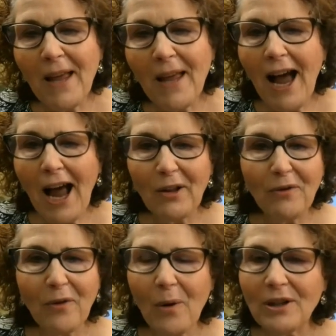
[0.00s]
I look
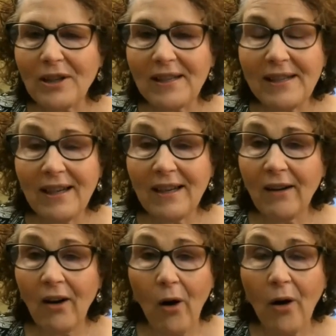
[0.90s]
forward to seeing
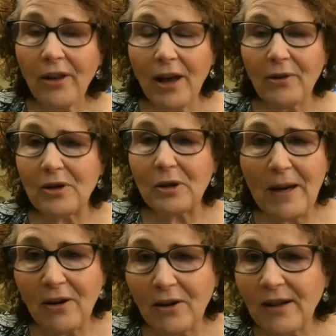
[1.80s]
all the other
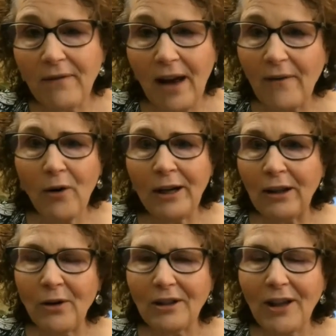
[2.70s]
speakers. I've already
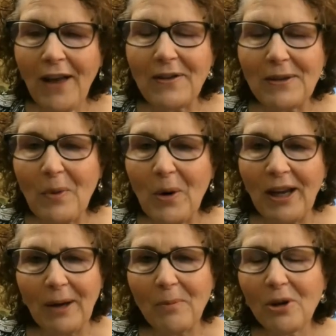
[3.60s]
learned a lot this morning and
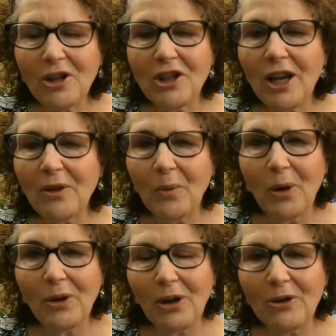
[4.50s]
appreciate the work
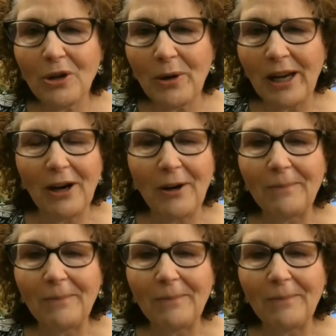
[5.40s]
that you're doing here.